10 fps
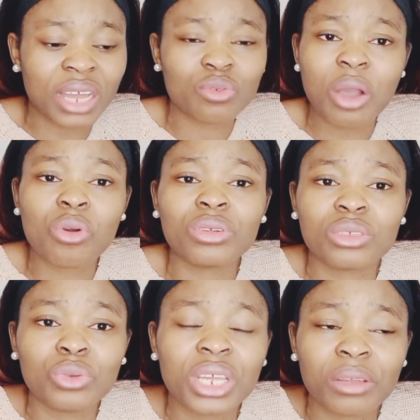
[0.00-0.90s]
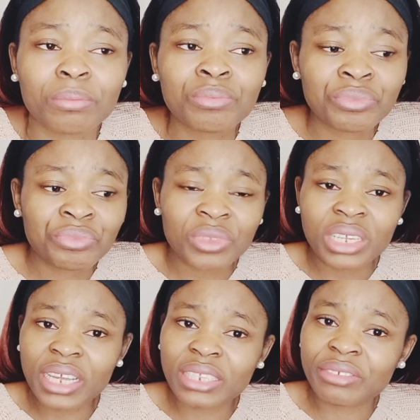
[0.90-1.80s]
As why I can't go
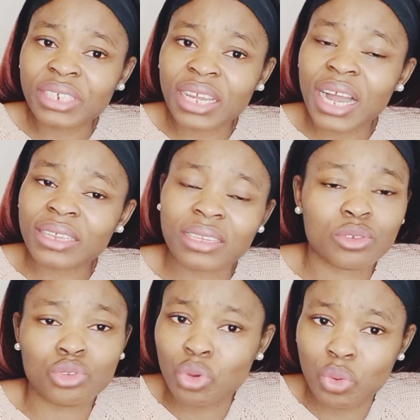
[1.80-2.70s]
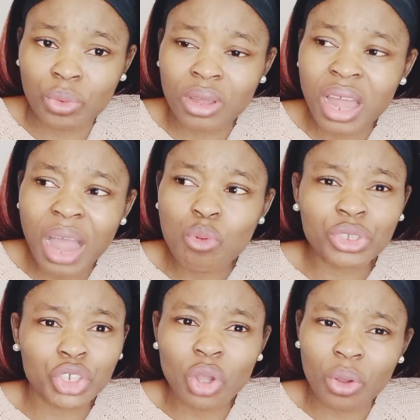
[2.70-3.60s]
they trigger things. No, I was
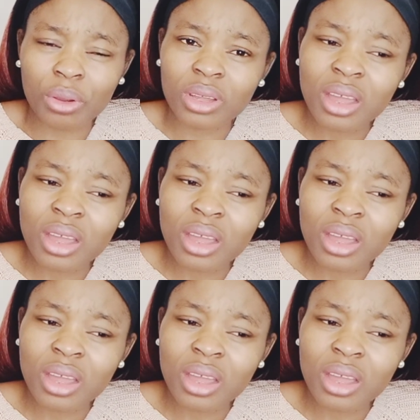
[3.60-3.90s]
shocked.